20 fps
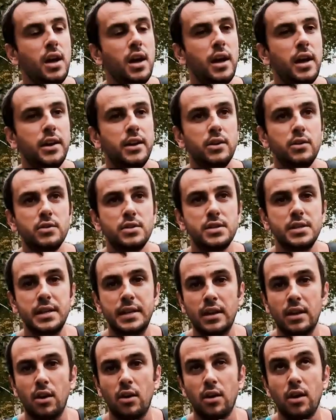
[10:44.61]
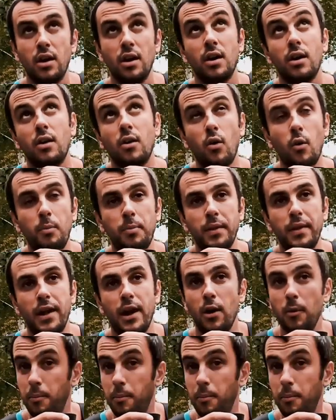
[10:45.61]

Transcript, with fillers: and you're sitting on an open air,